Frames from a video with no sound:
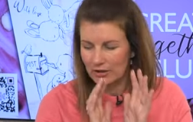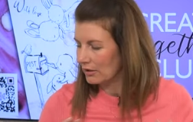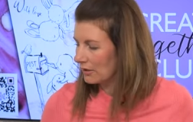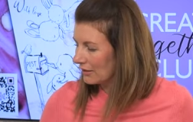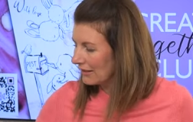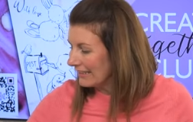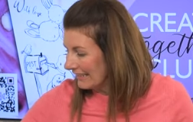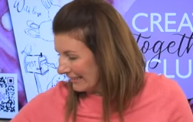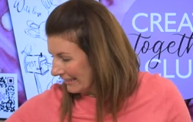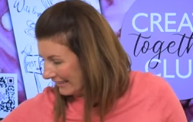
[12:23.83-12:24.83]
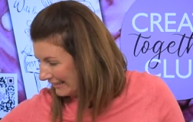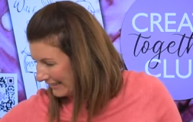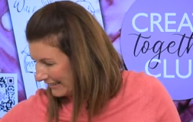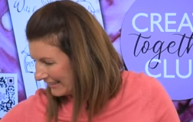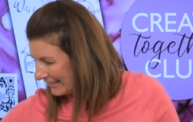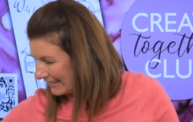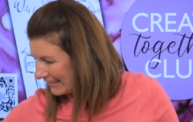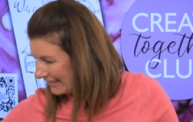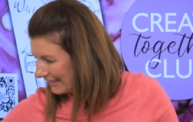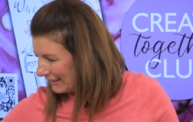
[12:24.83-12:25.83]

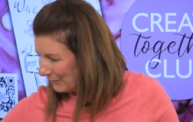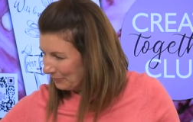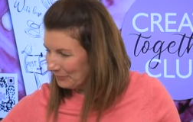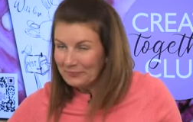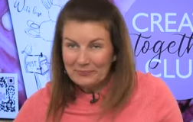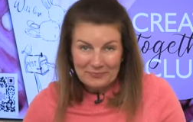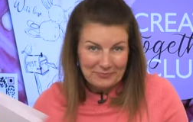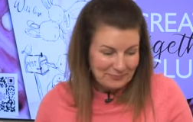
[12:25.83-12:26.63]
(silence)